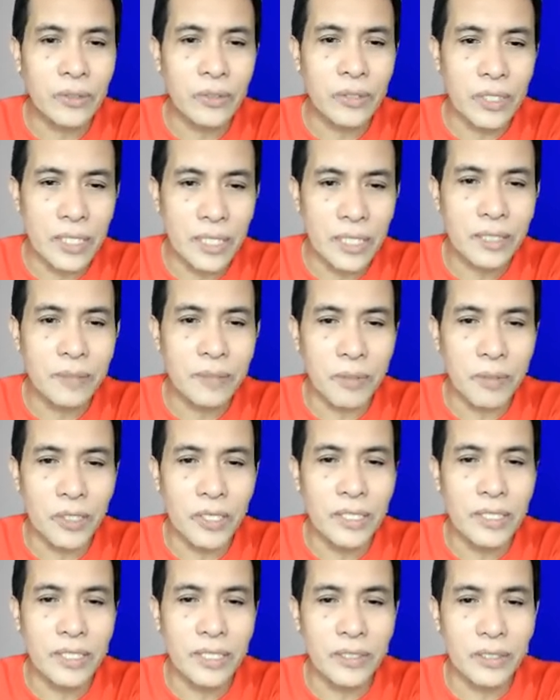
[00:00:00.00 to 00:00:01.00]

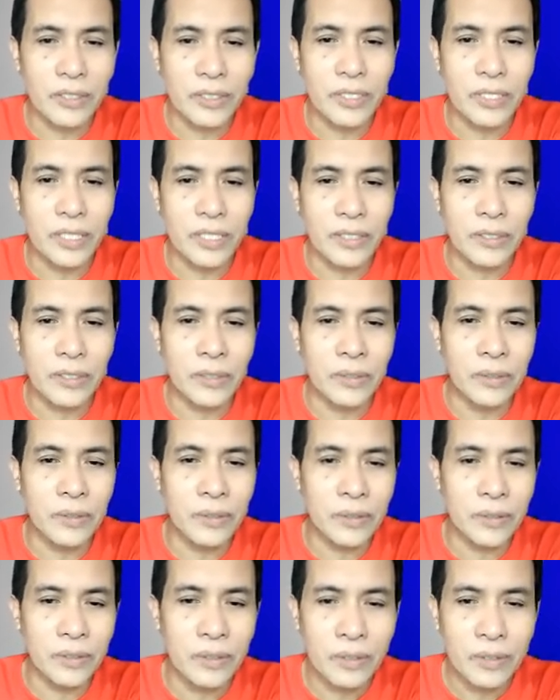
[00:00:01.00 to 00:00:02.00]
6.00,
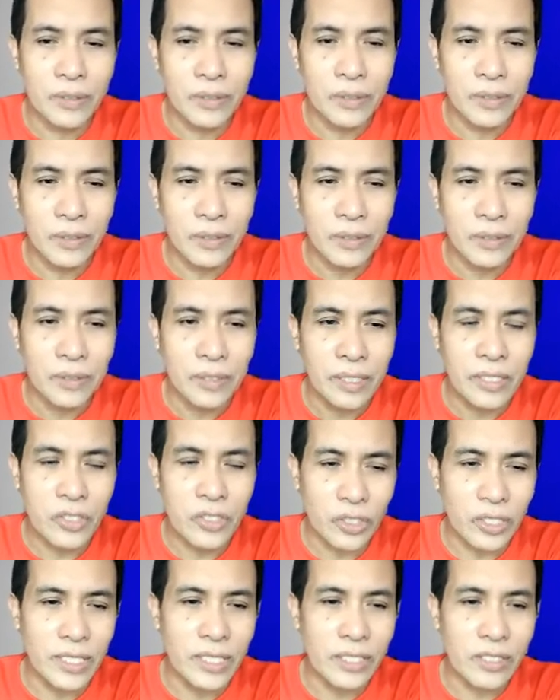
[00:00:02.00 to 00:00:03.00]
and
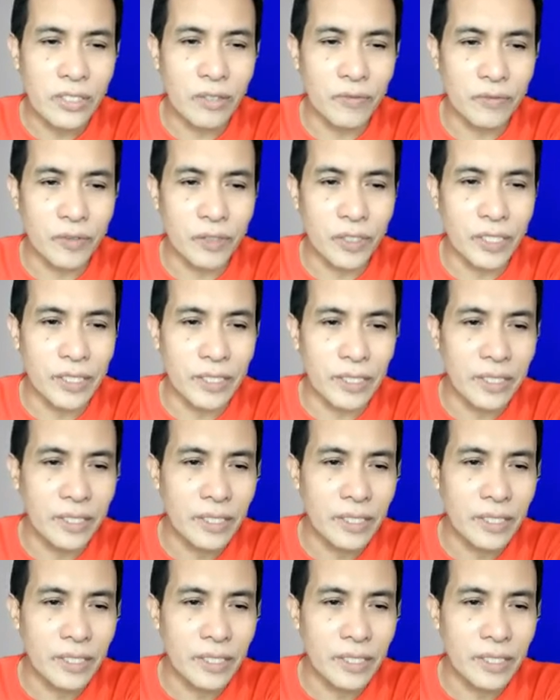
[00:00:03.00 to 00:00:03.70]
so on and so forth.